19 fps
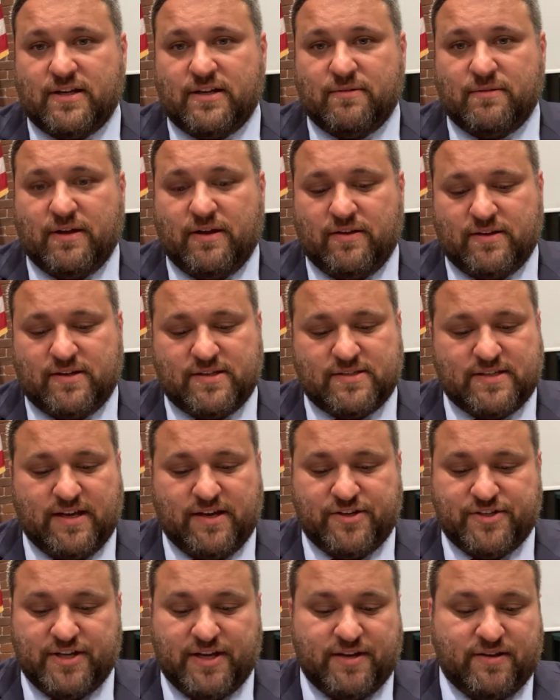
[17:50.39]
We had a consent
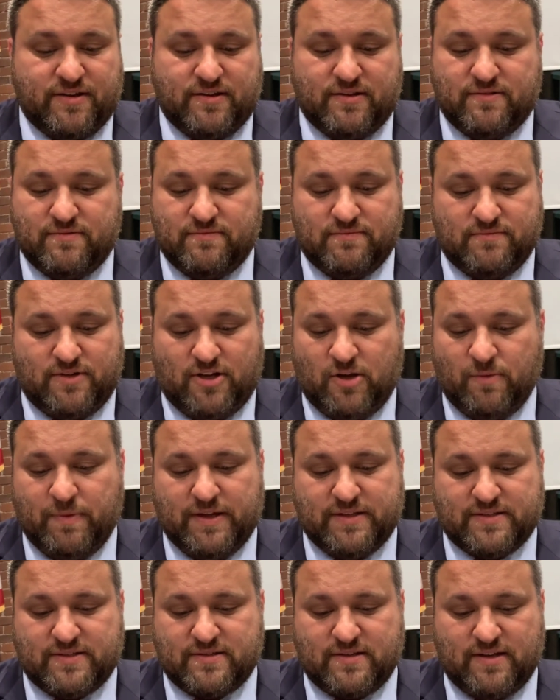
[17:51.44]
agenda, all
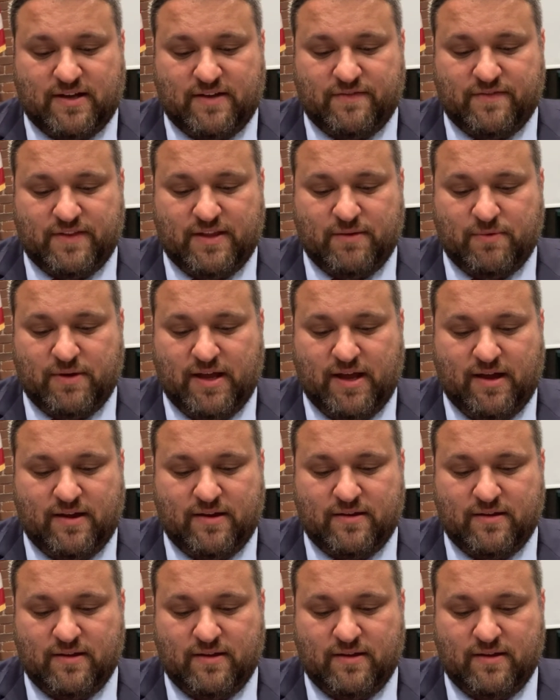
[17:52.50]
basic stuff, and then we had